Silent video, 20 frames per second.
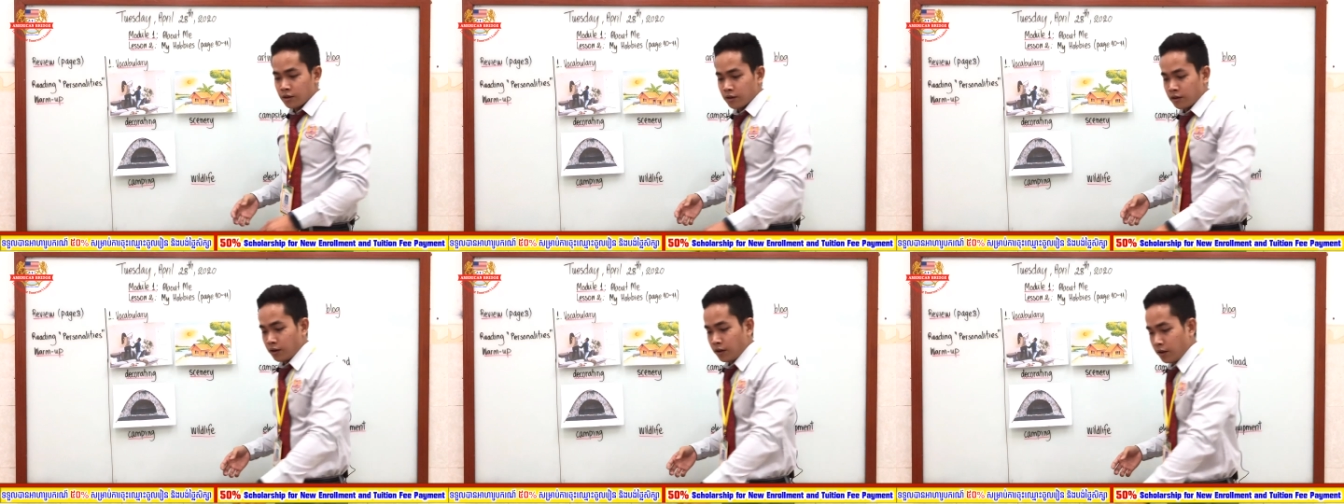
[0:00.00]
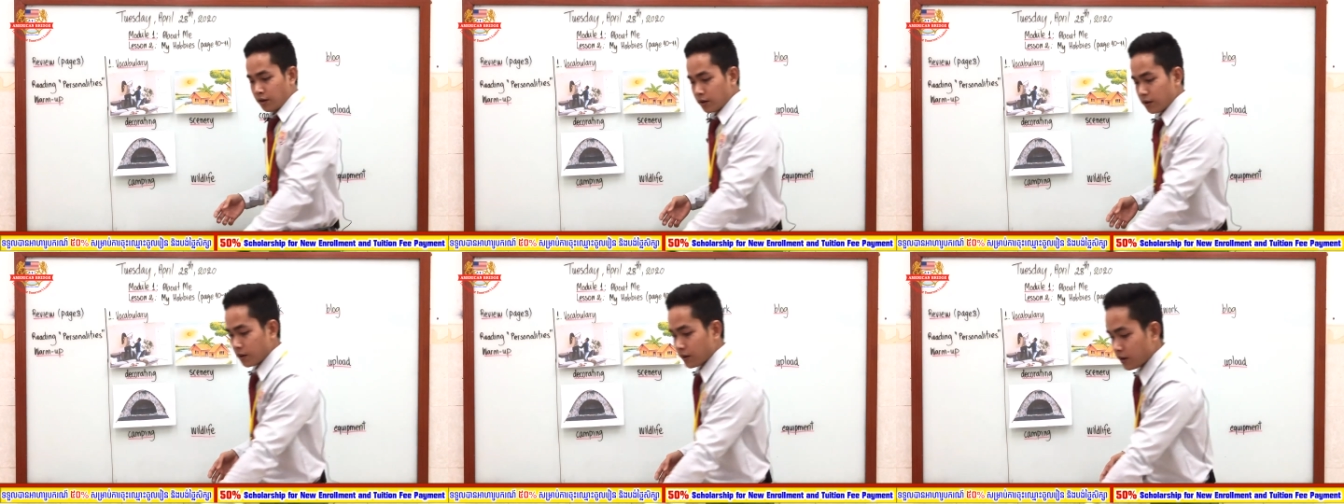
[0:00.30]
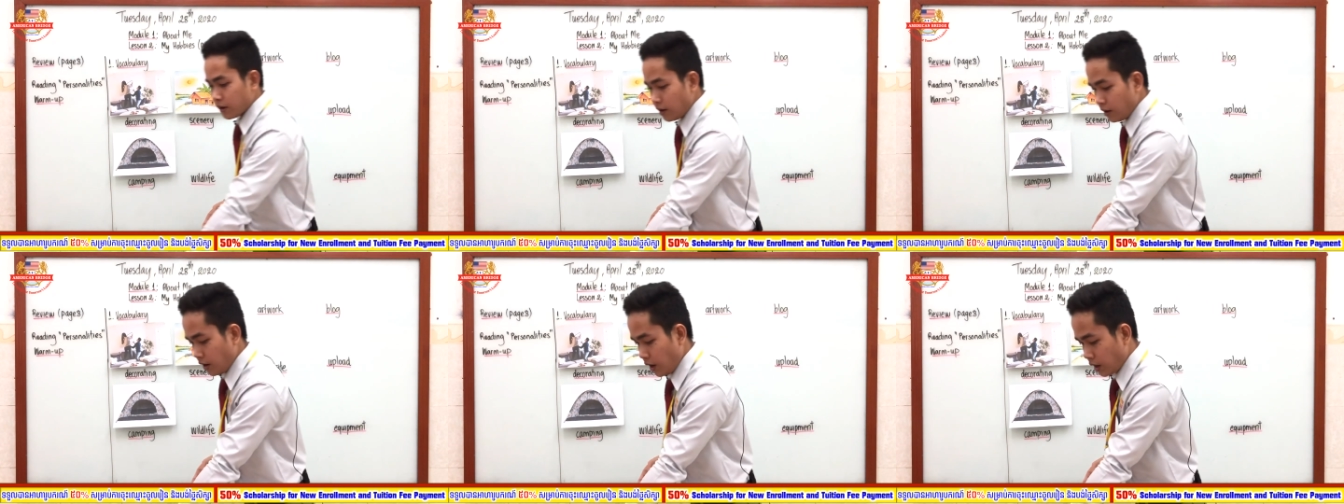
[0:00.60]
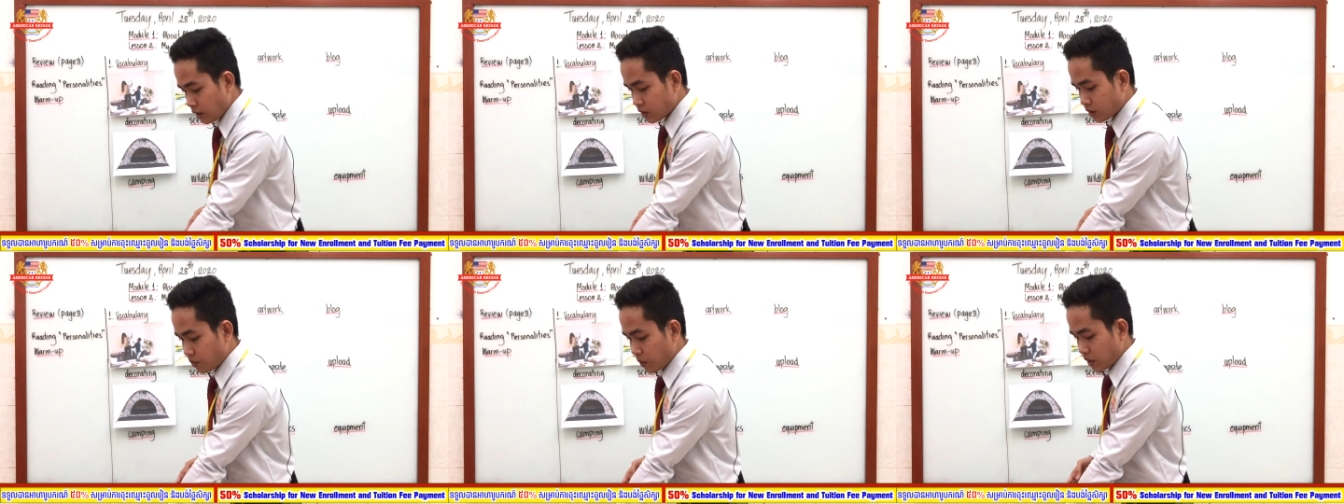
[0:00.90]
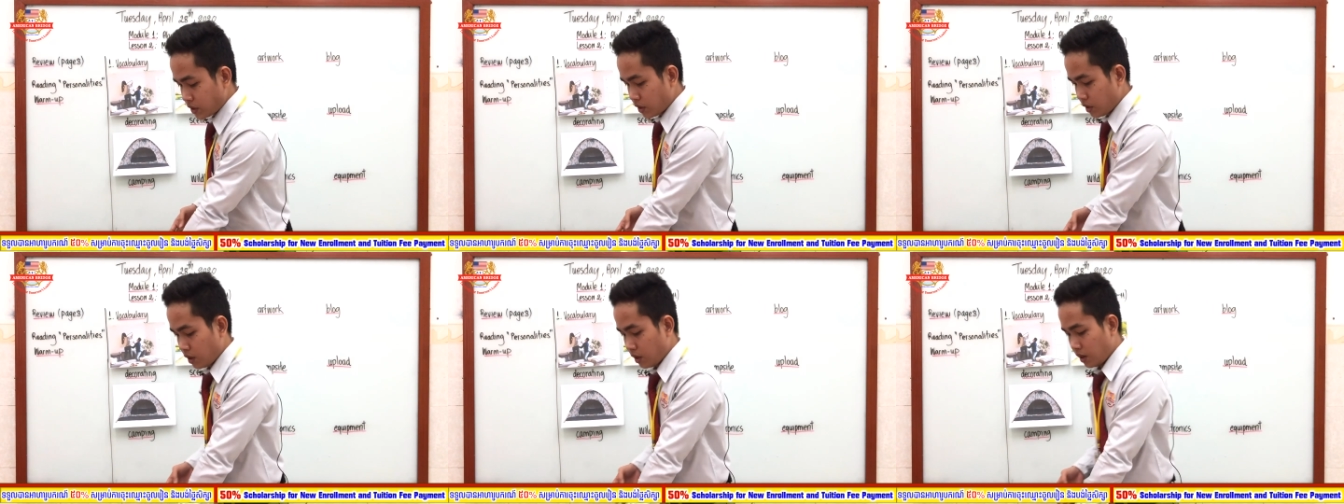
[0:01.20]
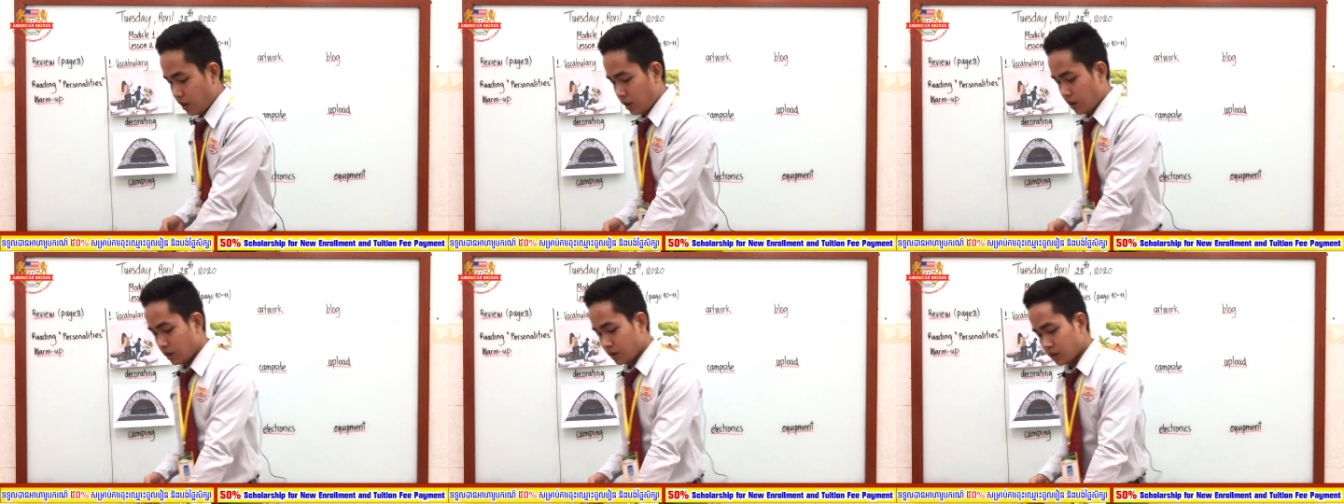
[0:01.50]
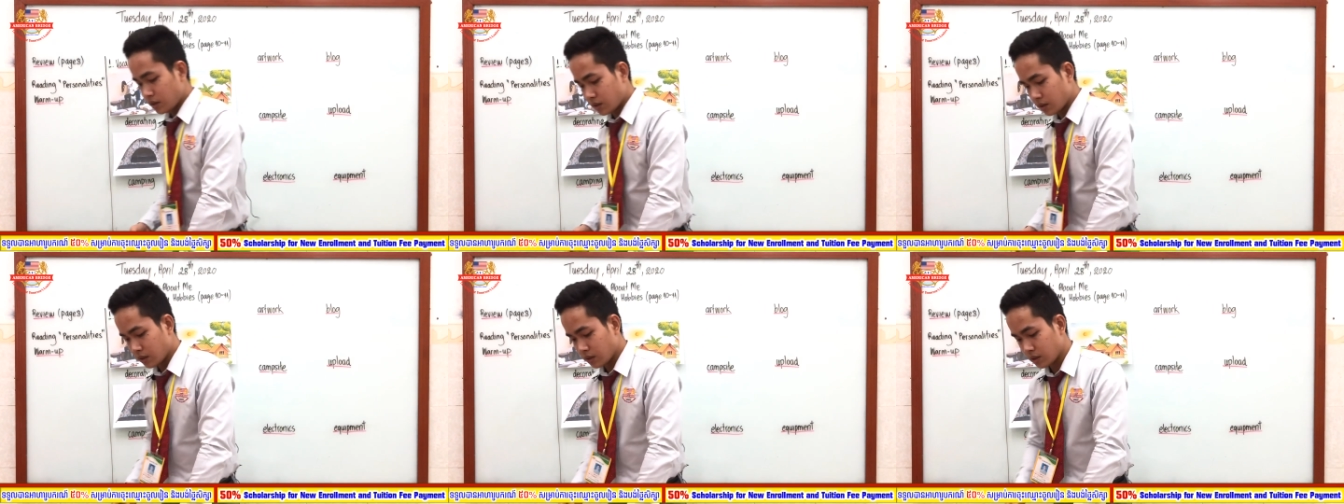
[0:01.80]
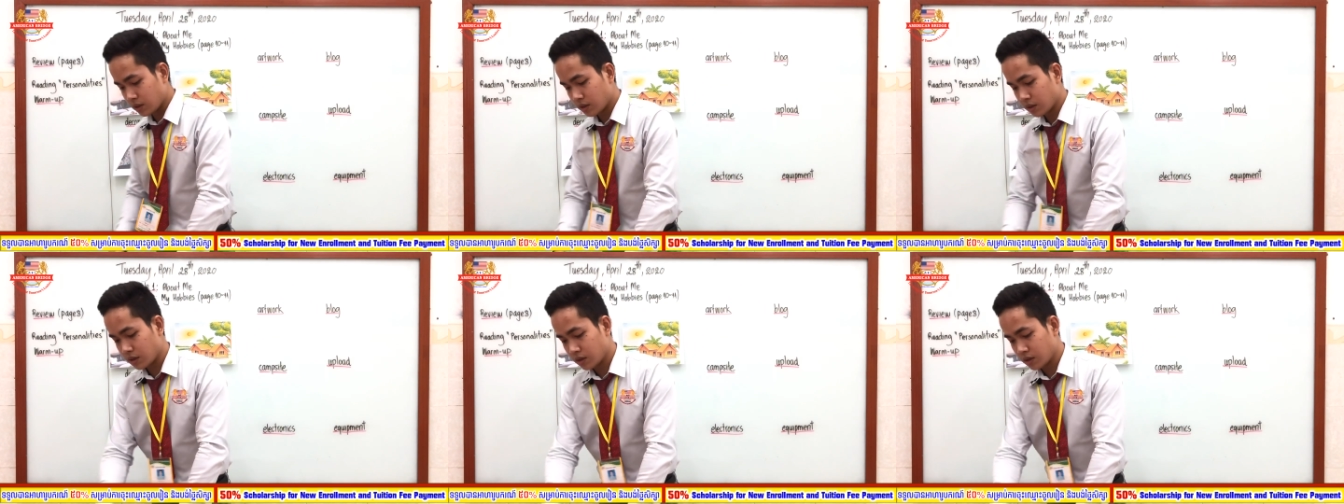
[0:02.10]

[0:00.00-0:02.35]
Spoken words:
Good. Next picture is,